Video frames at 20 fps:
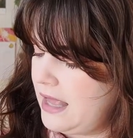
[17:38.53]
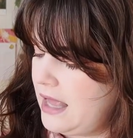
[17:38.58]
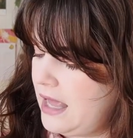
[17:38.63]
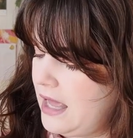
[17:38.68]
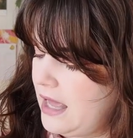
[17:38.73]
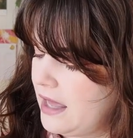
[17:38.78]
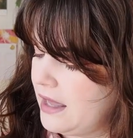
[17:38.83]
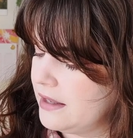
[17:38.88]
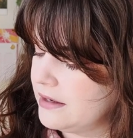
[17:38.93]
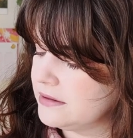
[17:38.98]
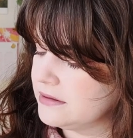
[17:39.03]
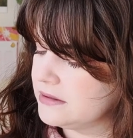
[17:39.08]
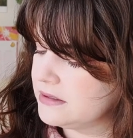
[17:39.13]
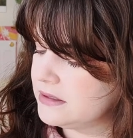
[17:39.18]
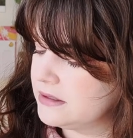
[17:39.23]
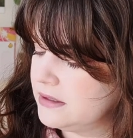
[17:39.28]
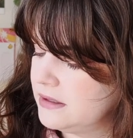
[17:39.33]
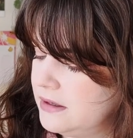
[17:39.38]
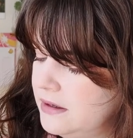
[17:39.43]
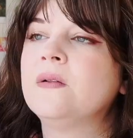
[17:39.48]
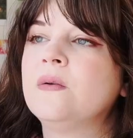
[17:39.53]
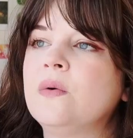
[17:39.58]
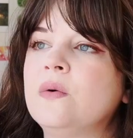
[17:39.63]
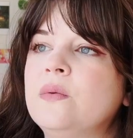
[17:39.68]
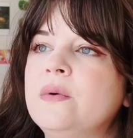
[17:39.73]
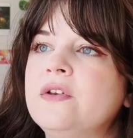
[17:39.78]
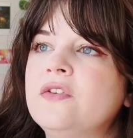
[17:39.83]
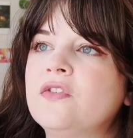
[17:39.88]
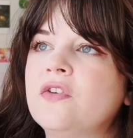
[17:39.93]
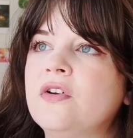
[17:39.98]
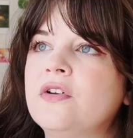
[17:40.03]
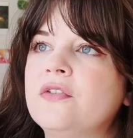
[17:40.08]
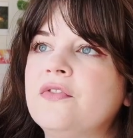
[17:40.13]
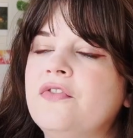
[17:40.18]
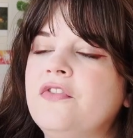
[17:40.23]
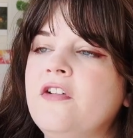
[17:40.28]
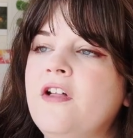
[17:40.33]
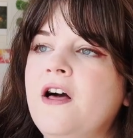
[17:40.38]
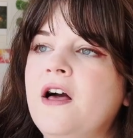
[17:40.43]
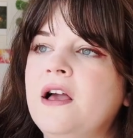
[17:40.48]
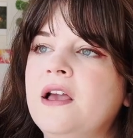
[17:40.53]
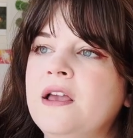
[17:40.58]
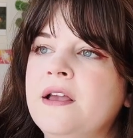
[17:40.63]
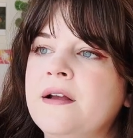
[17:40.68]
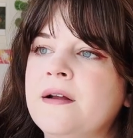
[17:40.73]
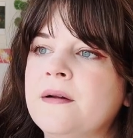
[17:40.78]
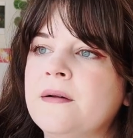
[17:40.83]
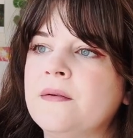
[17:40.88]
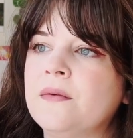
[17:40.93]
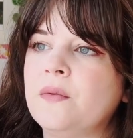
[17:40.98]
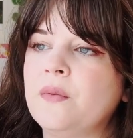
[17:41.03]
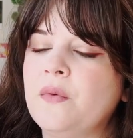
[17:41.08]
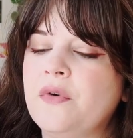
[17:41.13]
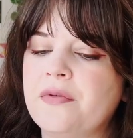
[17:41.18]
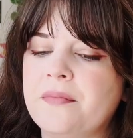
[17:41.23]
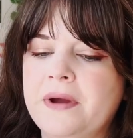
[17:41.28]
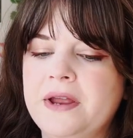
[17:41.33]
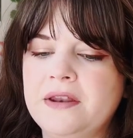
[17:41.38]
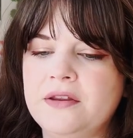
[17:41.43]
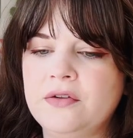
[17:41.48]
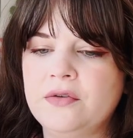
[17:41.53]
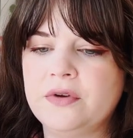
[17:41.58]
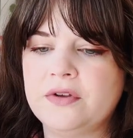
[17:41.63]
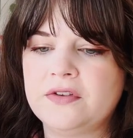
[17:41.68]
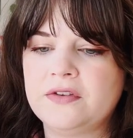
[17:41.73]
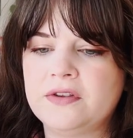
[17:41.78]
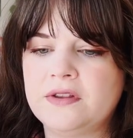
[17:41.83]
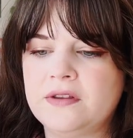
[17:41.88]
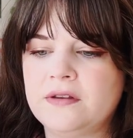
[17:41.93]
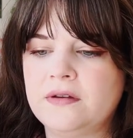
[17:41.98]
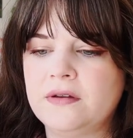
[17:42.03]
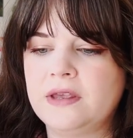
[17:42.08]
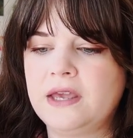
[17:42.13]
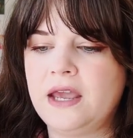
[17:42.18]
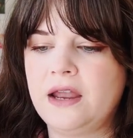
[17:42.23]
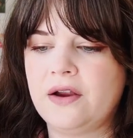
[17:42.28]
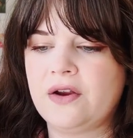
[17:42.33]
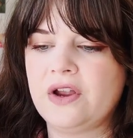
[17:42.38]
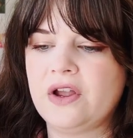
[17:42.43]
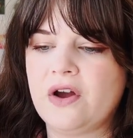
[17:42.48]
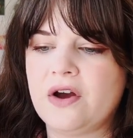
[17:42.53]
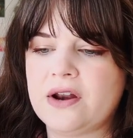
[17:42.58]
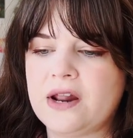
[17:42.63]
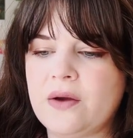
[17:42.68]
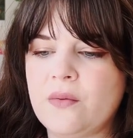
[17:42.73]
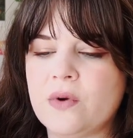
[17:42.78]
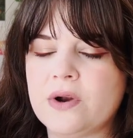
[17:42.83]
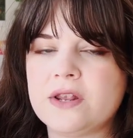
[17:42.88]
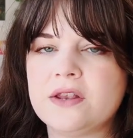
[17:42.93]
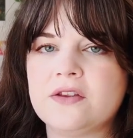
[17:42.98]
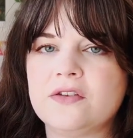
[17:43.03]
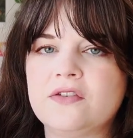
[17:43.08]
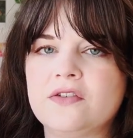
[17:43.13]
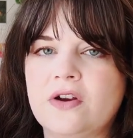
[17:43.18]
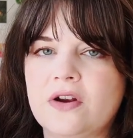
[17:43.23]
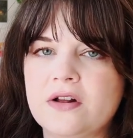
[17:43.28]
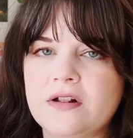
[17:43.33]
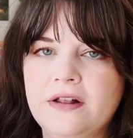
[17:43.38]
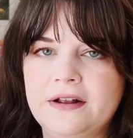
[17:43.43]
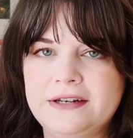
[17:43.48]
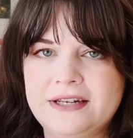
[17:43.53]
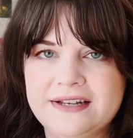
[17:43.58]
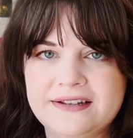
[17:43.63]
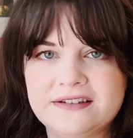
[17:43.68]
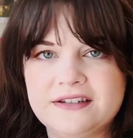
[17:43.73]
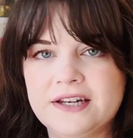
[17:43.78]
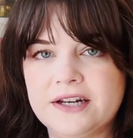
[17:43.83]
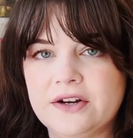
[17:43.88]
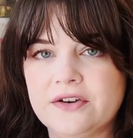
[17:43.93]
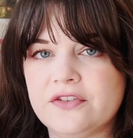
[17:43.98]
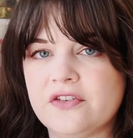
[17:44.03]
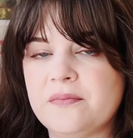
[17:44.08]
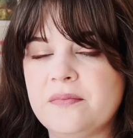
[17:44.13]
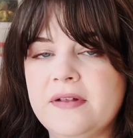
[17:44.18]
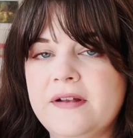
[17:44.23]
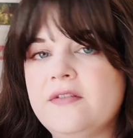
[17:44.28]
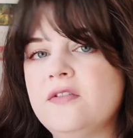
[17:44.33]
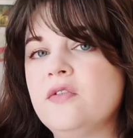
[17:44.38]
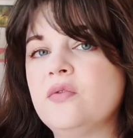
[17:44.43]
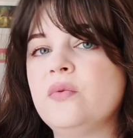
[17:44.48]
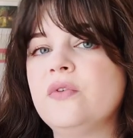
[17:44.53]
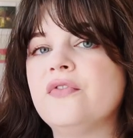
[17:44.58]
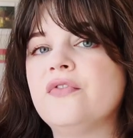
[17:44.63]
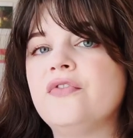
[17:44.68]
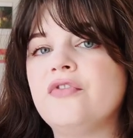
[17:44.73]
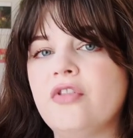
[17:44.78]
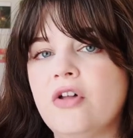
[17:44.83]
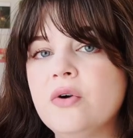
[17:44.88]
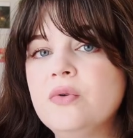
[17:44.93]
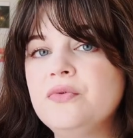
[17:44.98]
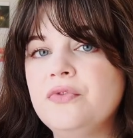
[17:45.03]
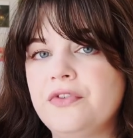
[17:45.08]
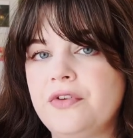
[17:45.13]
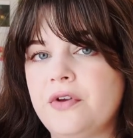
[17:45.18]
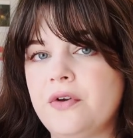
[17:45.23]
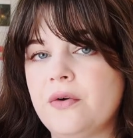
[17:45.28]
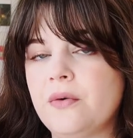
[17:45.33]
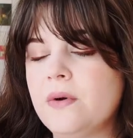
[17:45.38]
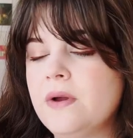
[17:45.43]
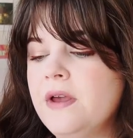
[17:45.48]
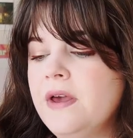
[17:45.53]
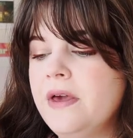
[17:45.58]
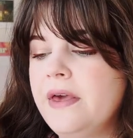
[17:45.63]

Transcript: And when we started flying with my newest carry on, I wanted to start collecting stickers of places we've flown to.